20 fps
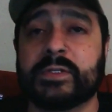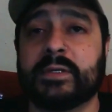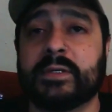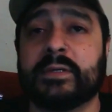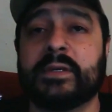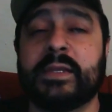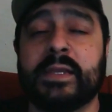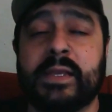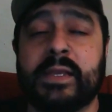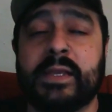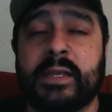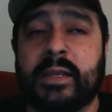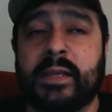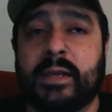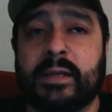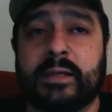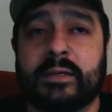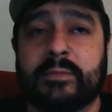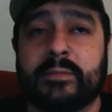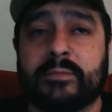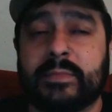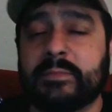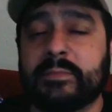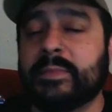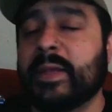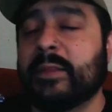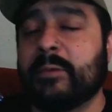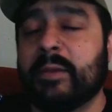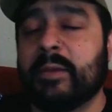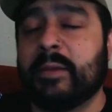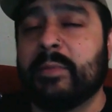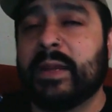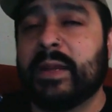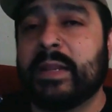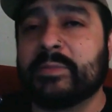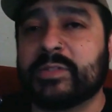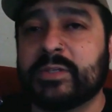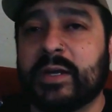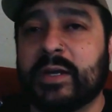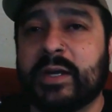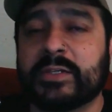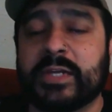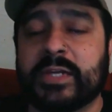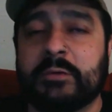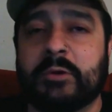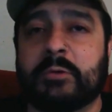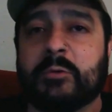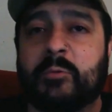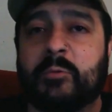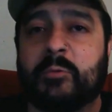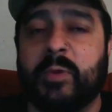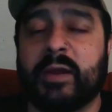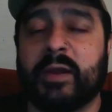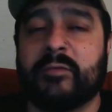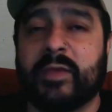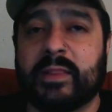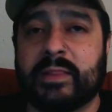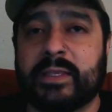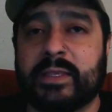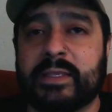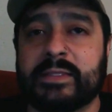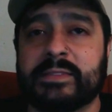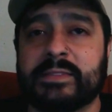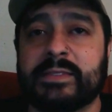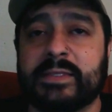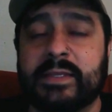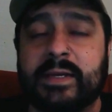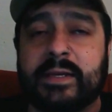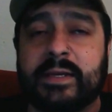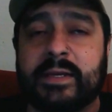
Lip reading: And by the way, my name's Josh. I work with Renovate Leads.